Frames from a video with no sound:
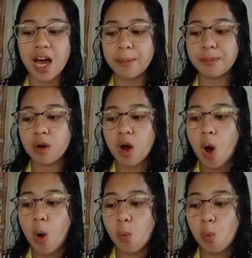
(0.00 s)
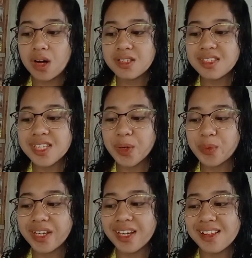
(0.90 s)
up once they
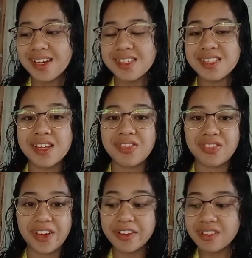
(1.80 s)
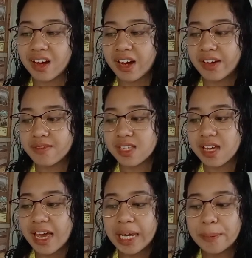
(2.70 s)
realize that their lives
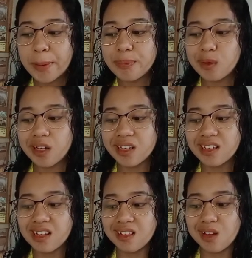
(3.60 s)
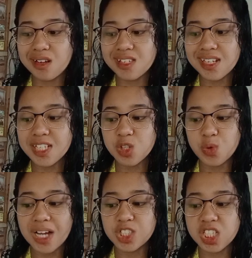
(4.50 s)
can be plotted alongside the
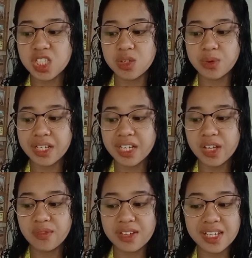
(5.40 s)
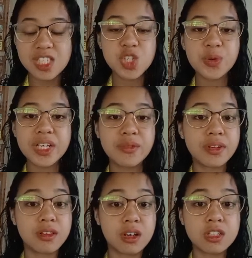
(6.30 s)
trajectory of history of a
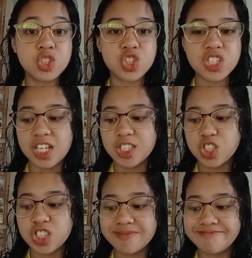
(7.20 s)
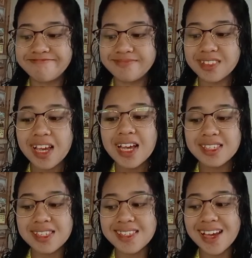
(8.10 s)
larger nation,
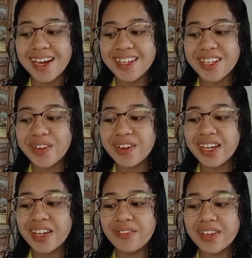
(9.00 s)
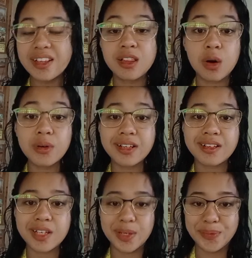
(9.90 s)
society, or even
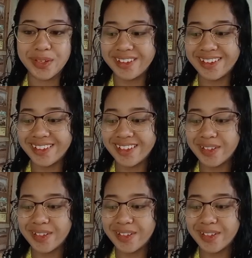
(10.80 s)
local community.